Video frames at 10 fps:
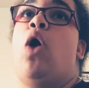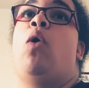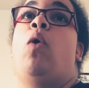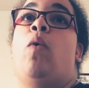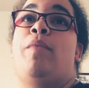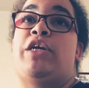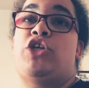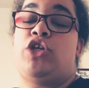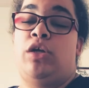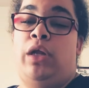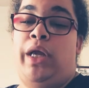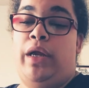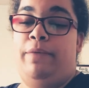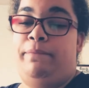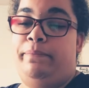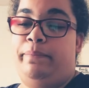Oh, homemade chili.